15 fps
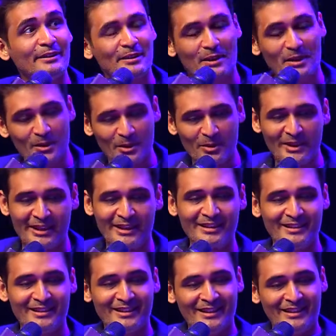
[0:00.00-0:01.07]
Yeah. Oh, okay.
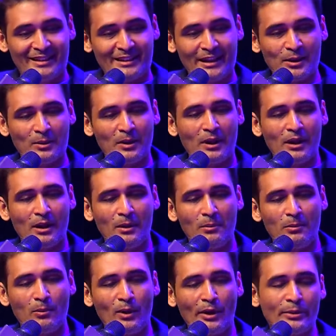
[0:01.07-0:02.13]
Now, uh,
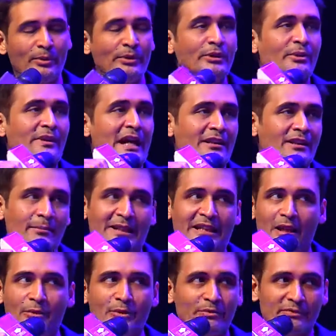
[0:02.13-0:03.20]
what would you rather be?
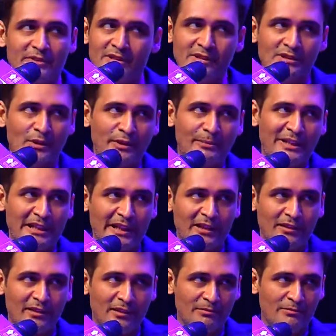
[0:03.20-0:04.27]
Now, you, this is going to be like
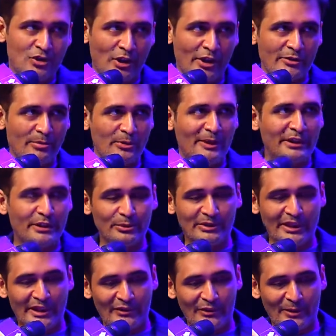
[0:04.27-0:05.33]
a choice between two
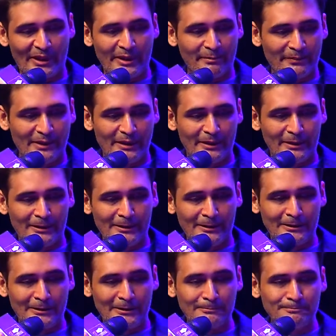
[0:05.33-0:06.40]
things, okay?
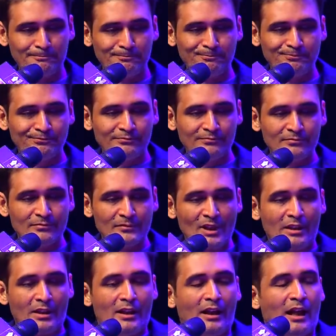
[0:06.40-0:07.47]
Um,
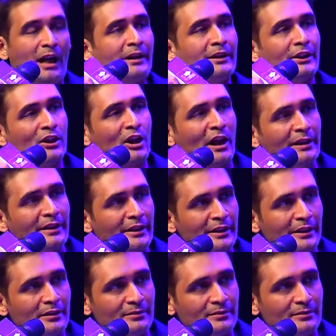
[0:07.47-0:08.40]
hunter or hunted?